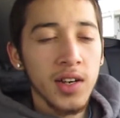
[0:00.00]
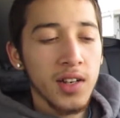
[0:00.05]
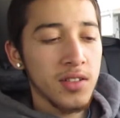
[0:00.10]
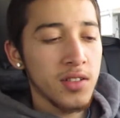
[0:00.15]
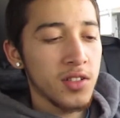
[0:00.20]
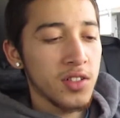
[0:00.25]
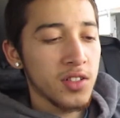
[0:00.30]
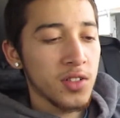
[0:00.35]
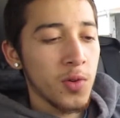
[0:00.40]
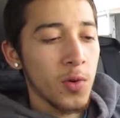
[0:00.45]

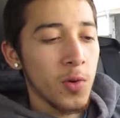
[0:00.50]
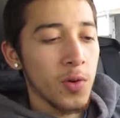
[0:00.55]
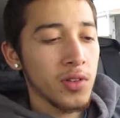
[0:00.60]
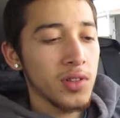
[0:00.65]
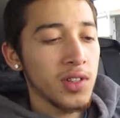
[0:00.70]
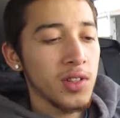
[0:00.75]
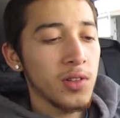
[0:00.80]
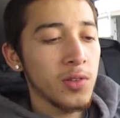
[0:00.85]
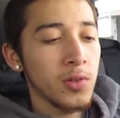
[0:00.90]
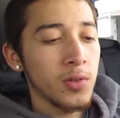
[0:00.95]
underscore
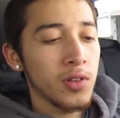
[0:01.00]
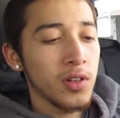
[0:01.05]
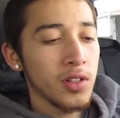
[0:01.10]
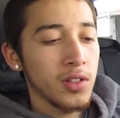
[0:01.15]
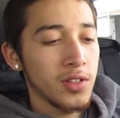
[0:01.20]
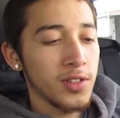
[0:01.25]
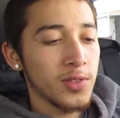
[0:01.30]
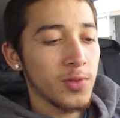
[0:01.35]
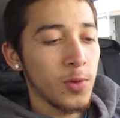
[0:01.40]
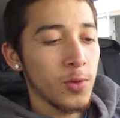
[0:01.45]
little
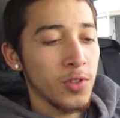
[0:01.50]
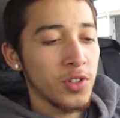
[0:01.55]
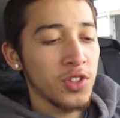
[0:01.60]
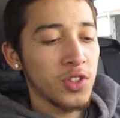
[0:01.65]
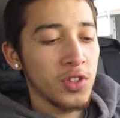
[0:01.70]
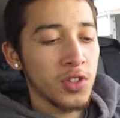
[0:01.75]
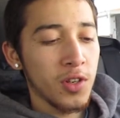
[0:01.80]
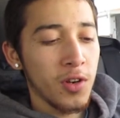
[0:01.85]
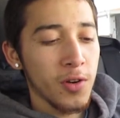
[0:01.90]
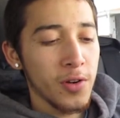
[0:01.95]
underscore
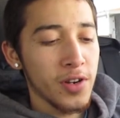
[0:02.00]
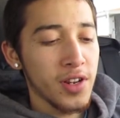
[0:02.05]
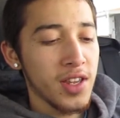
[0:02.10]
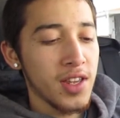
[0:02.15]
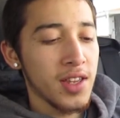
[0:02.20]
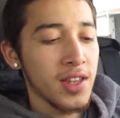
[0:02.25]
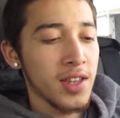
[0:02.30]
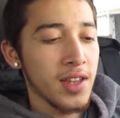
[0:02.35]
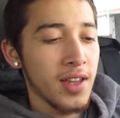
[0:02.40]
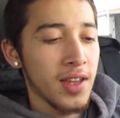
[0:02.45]

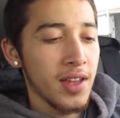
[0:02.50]
Shardy